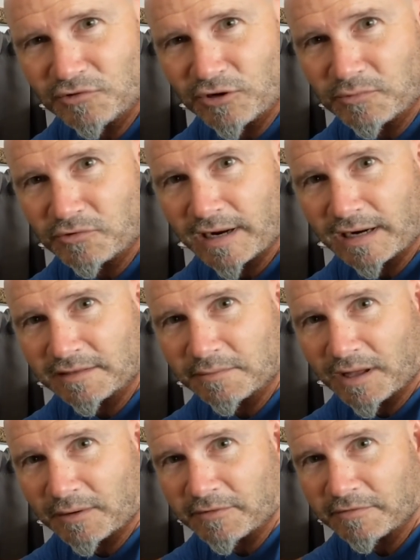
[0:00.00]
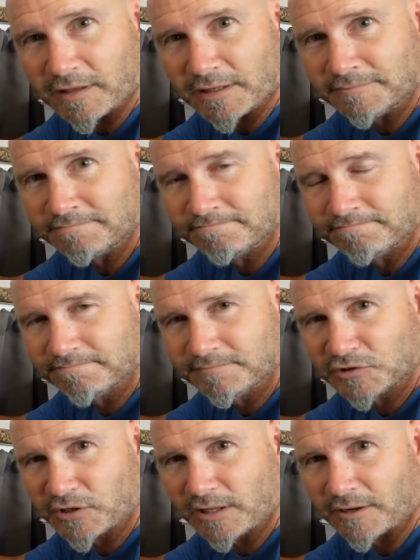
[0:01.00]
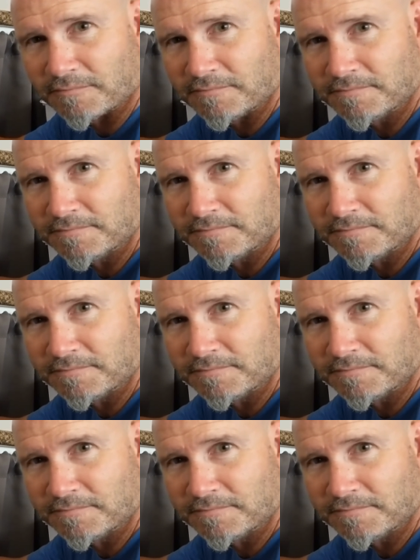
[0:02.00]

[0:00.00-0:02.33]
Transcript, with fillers: drips right out the bottom of the trailer.